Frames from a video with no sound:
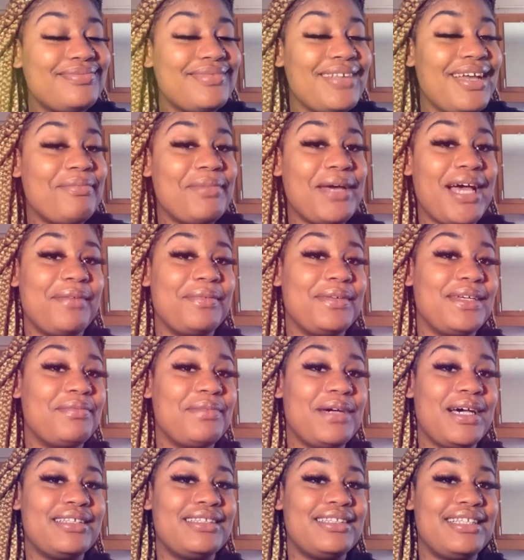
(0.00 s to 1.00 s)
I'm happy
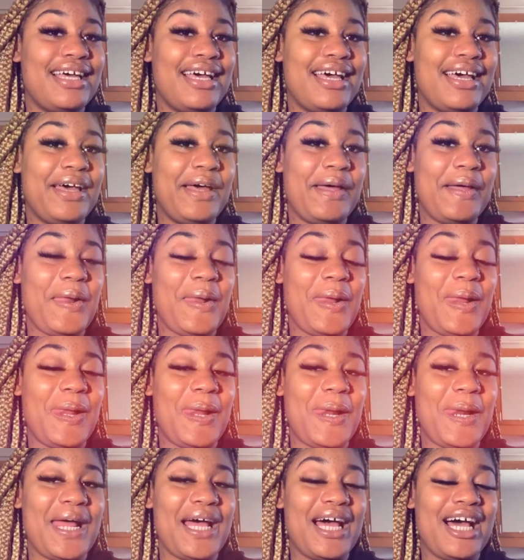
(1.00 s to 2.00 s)
about that.
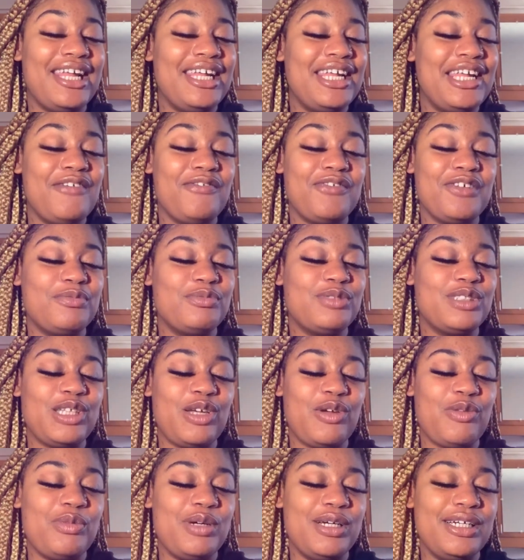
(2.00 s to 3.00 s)
I love him so
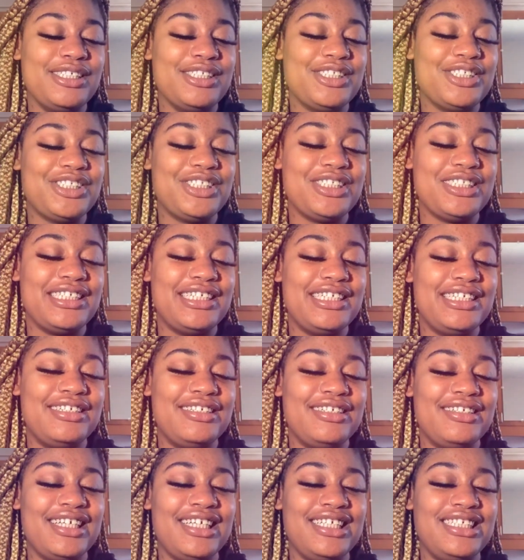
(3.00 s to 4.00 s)
much,
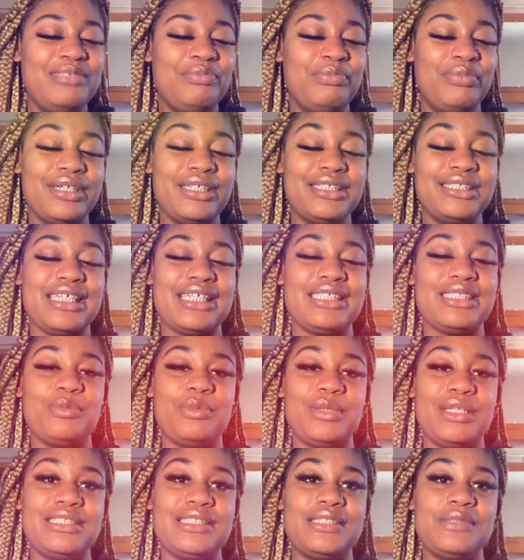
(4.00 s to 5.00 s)
and he brings out
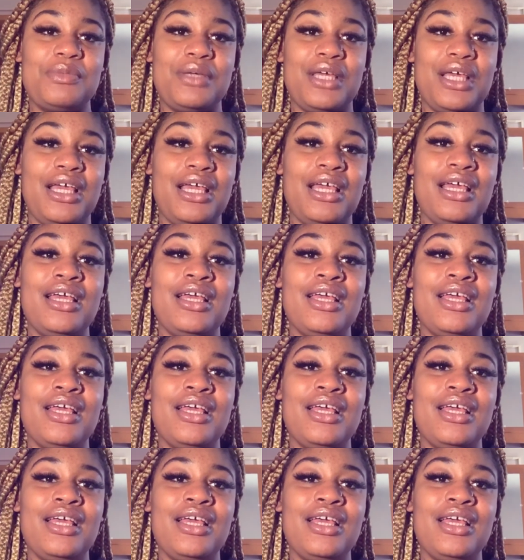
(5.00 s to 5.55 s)
the best in me.